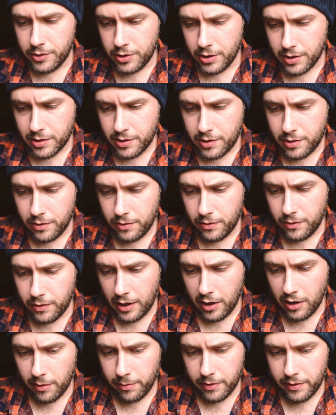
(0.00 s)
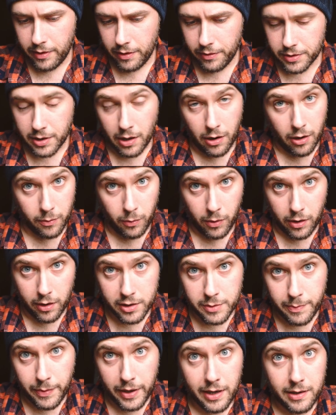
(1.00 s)
just to help with those hard
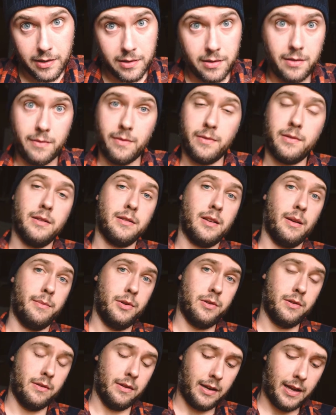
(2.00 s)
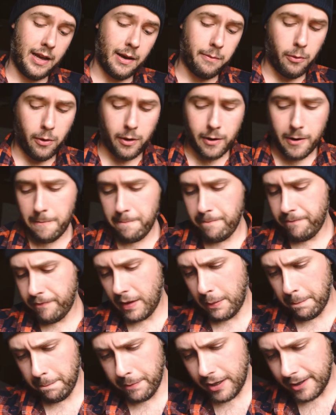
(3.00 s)
water spots since I'm using the tap
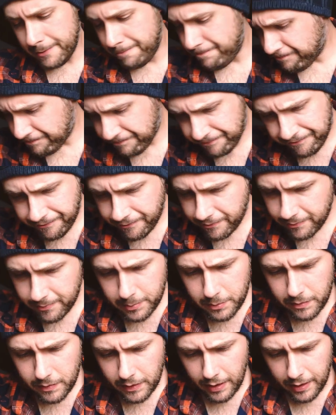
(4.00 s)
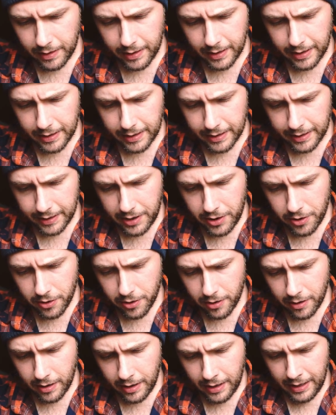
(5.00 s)
water. But uh,
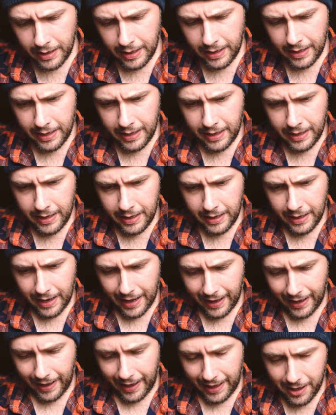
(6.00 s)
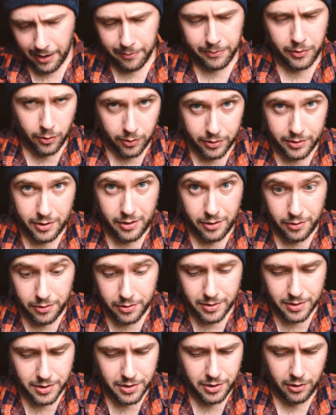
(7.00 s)
here, I am going to
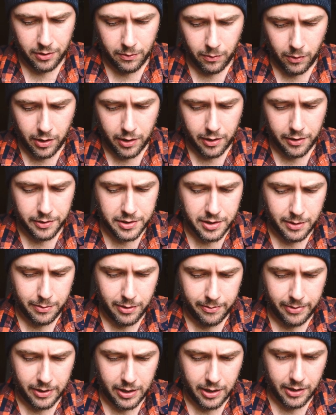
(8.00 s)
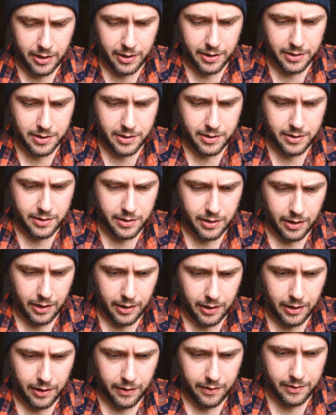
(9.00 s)
use distilled water simply
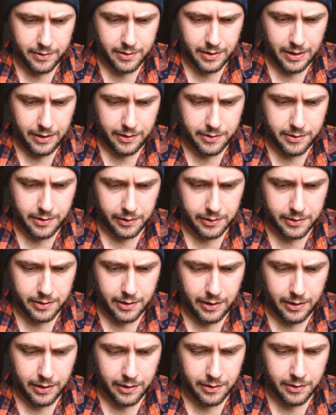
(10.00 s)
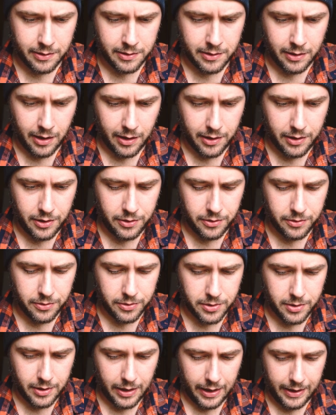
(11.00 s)
because uh, this E6 kit does not
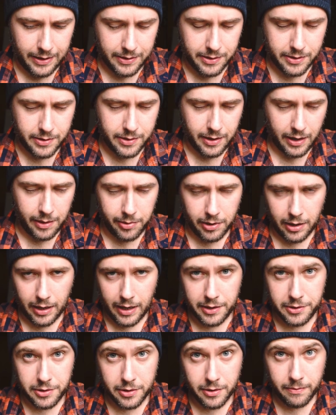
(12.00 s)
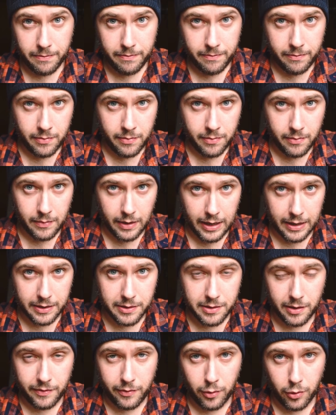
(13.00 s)
use a stabilizer
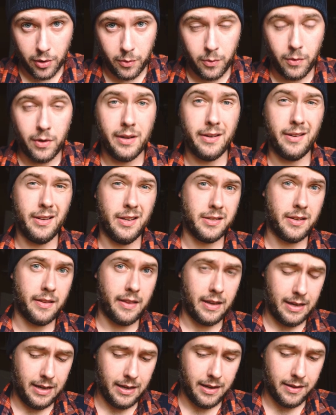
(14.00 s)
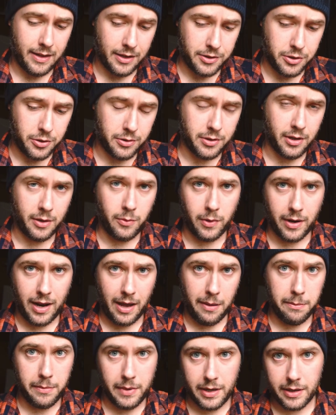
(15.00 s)
like C41 does at the end. That's usually
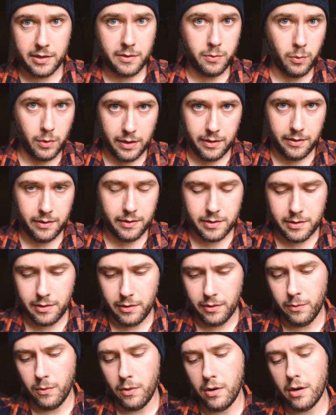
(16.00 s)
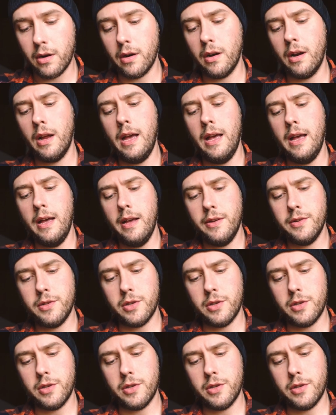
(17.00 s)
what I mix with distilled water.